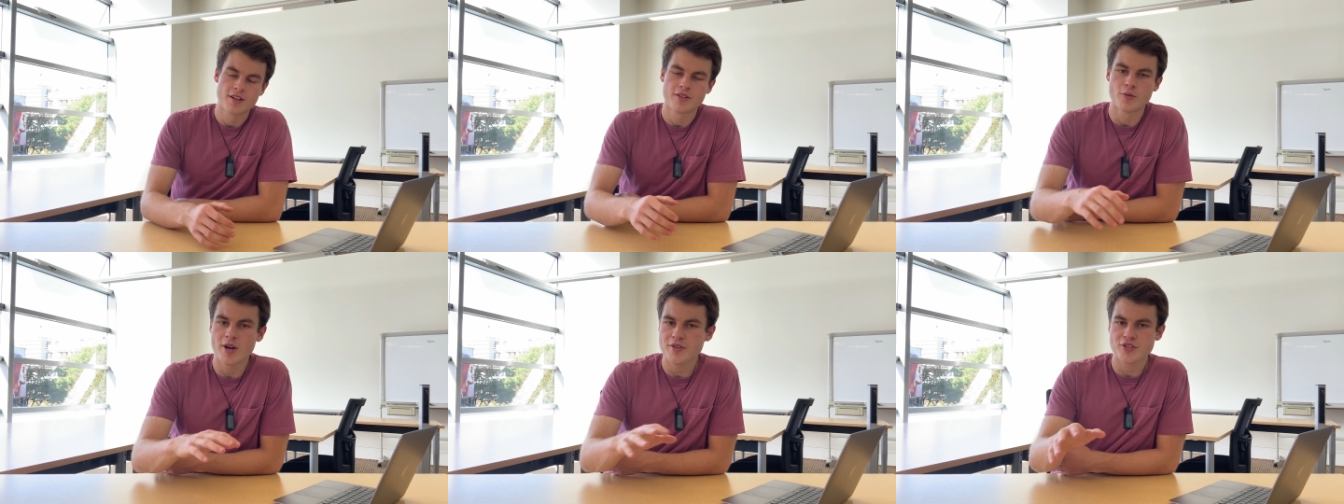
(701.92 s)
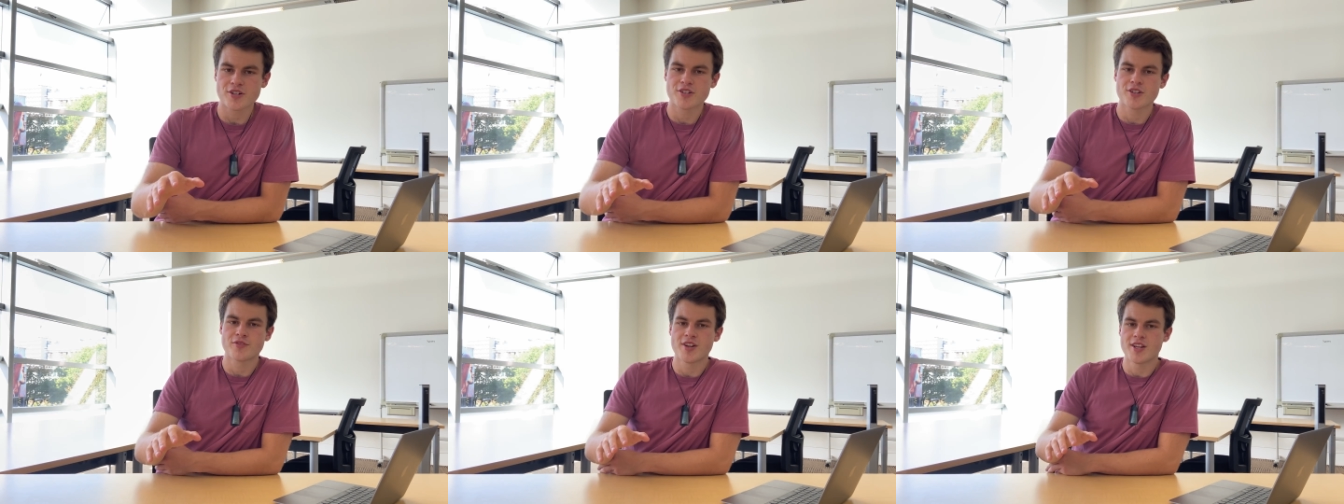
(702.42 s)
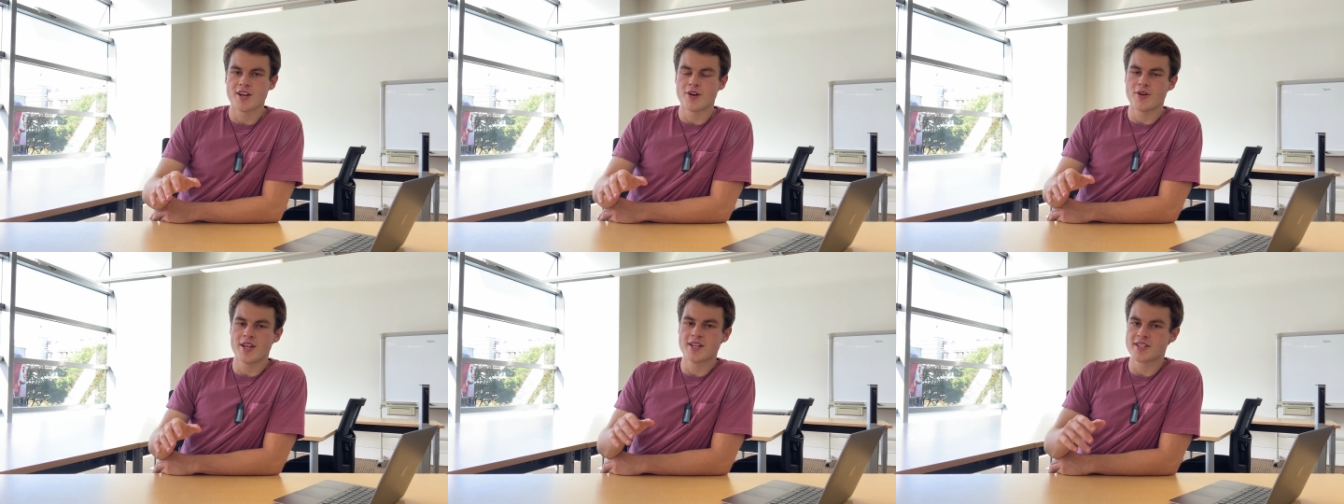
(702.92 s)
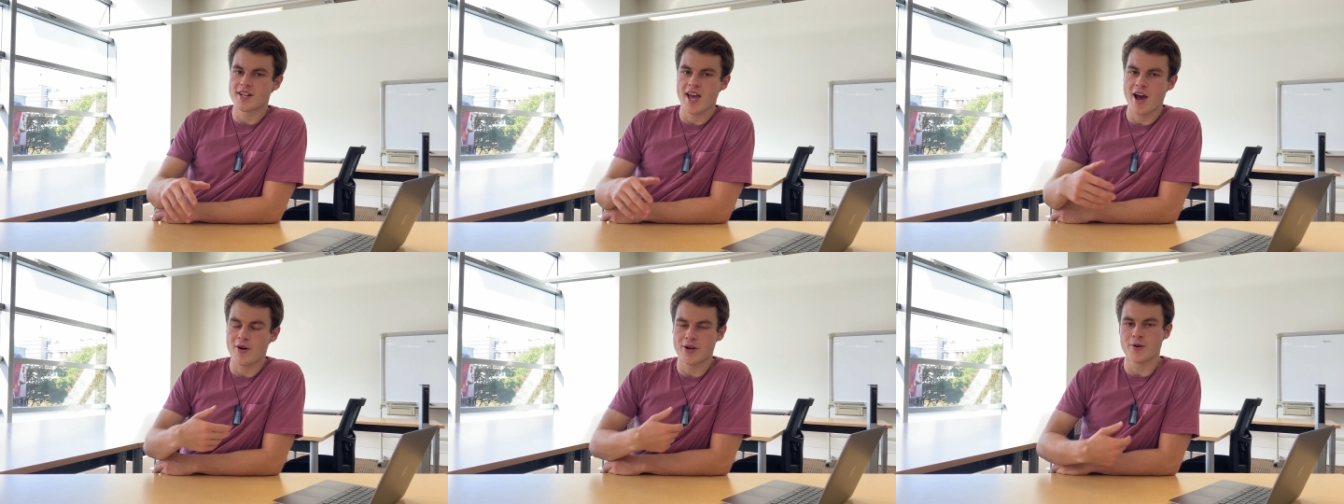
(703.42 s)
The way I've structured this video isn't
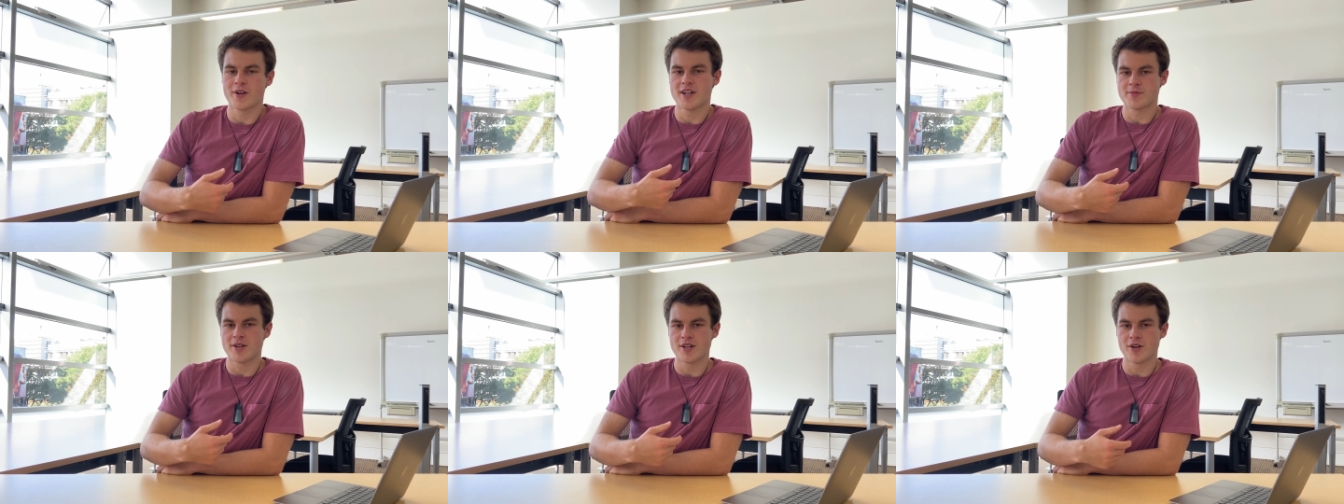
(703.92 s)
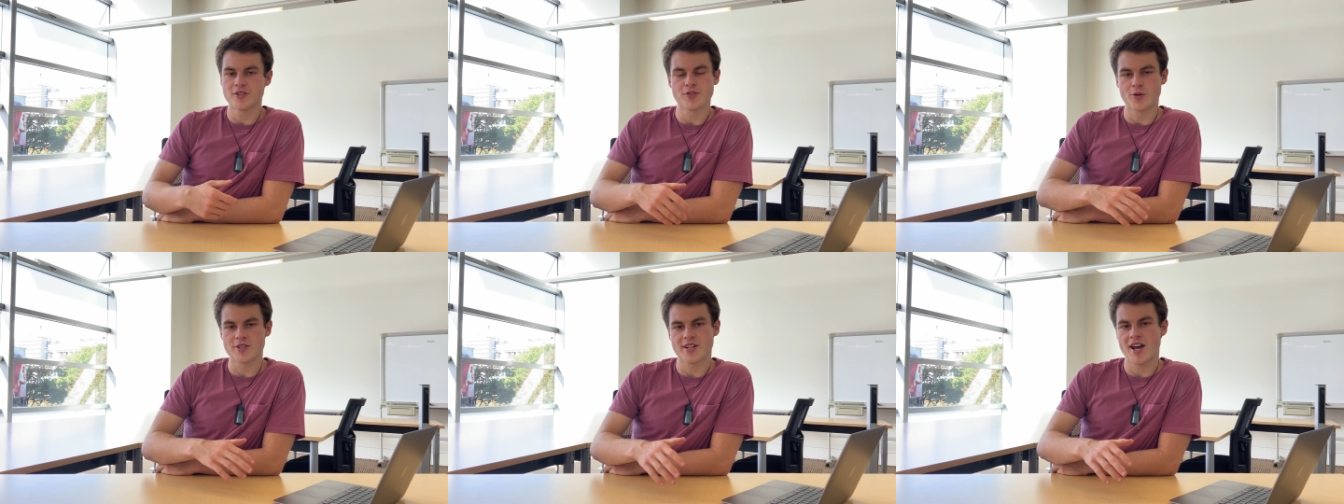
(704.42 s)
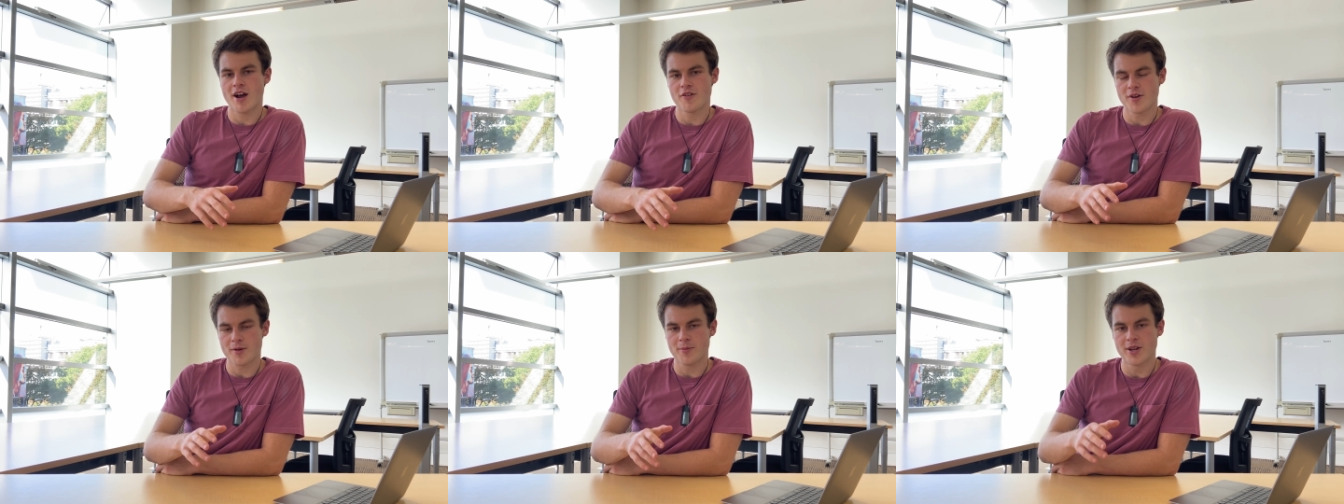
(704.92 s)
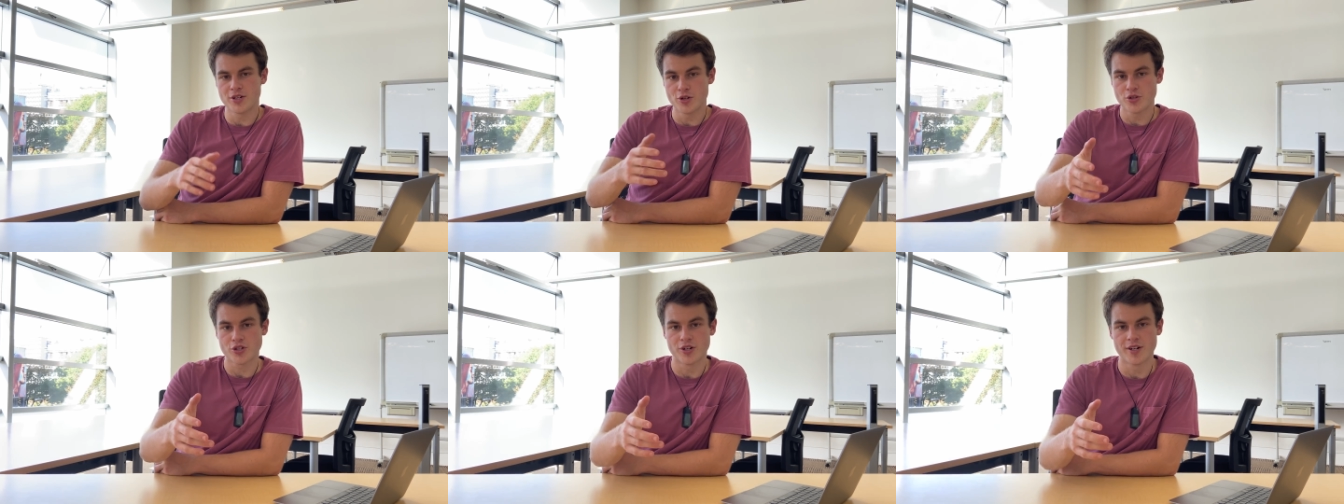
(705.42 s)
how I organize my notes, nor is it how I recommend you
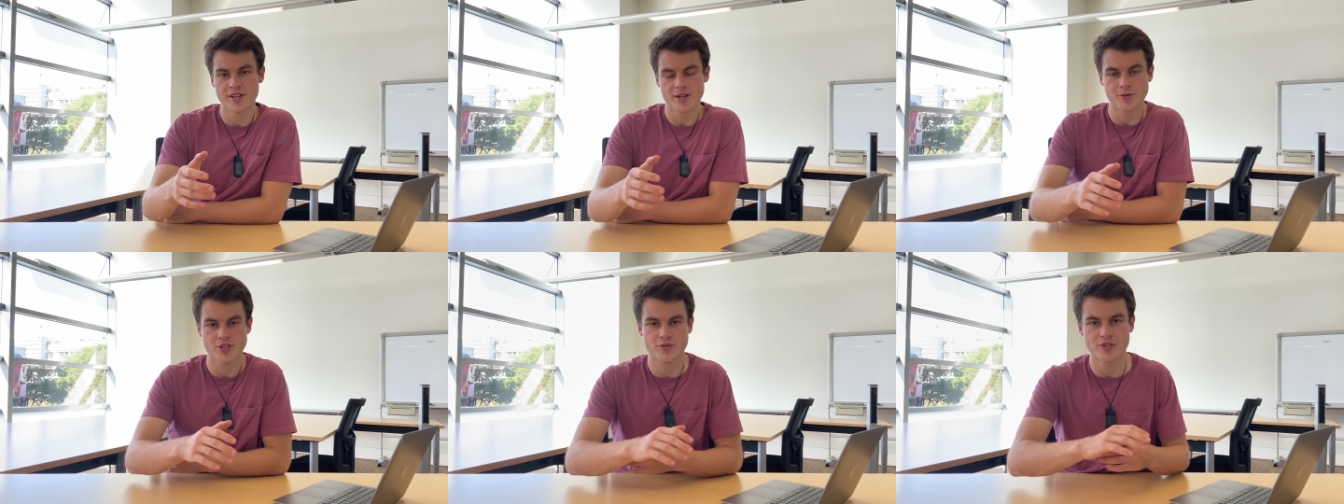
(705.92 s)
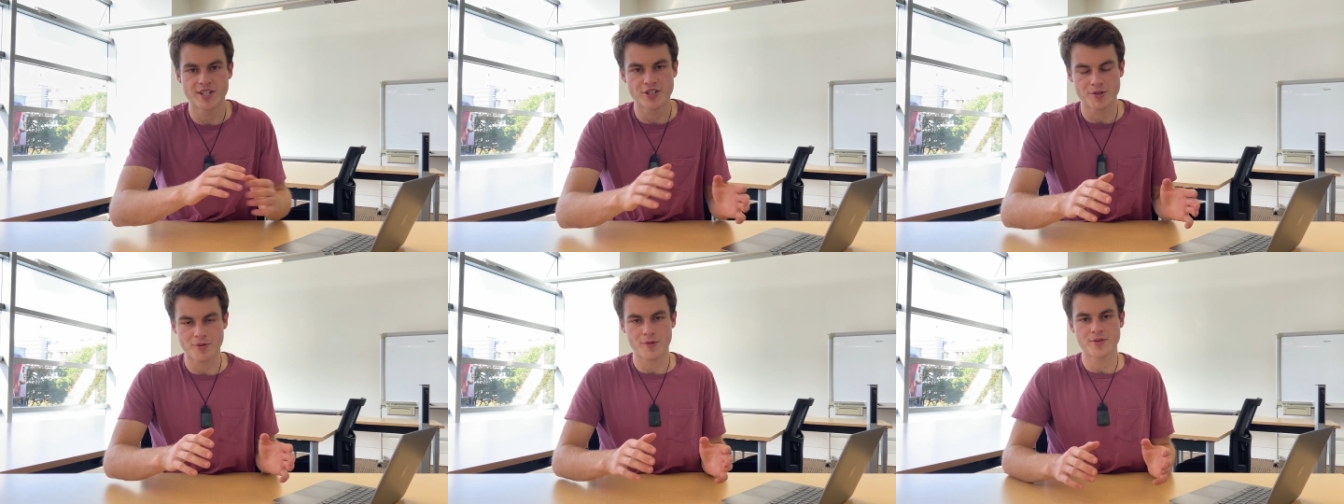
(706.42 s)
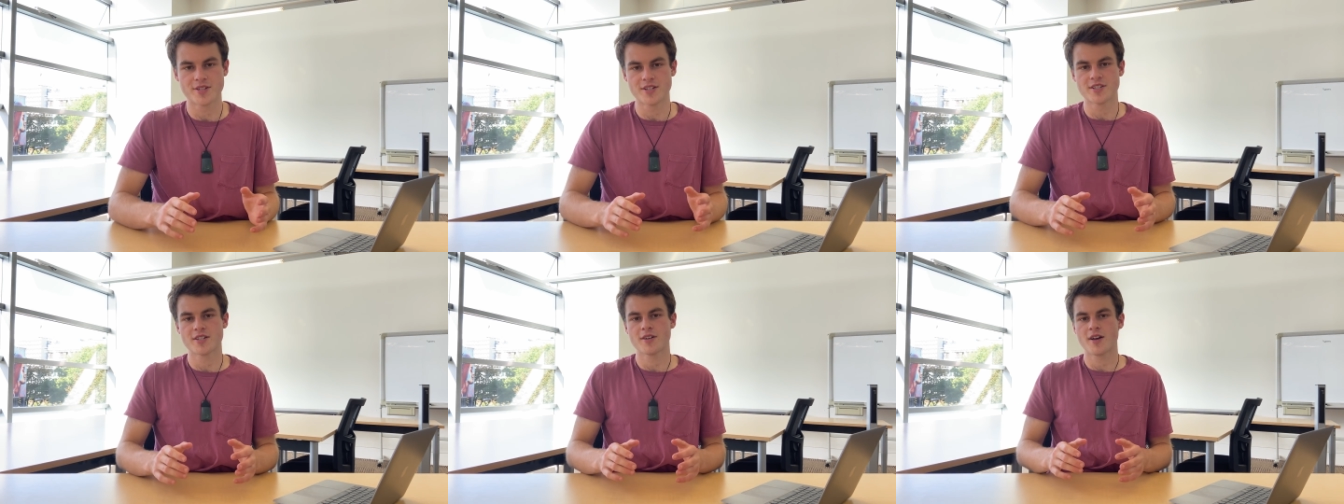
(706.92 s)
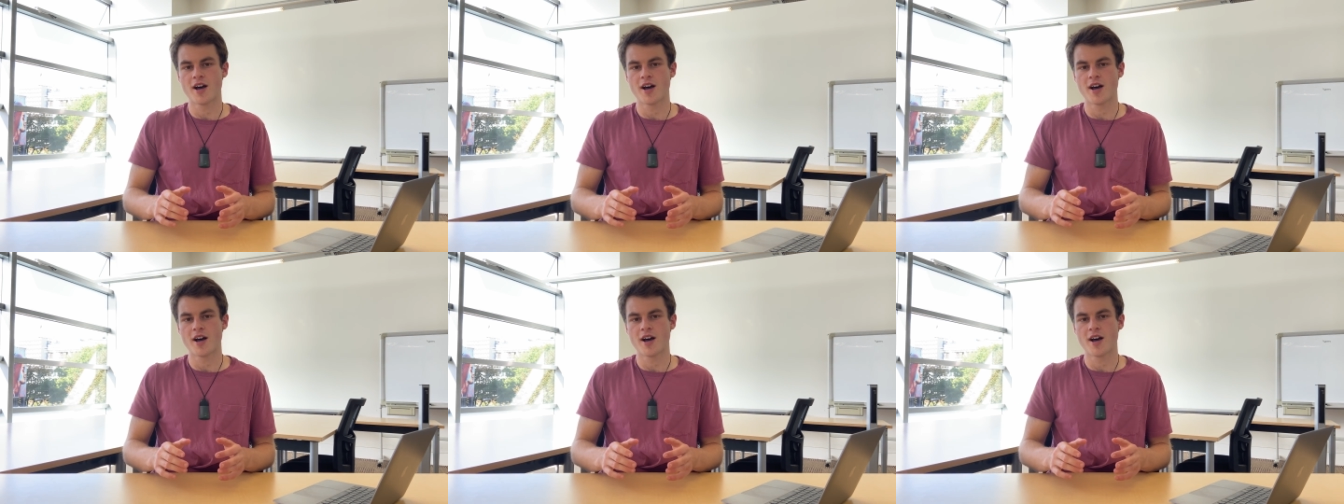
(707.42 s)
should. It was just for teaching purposes.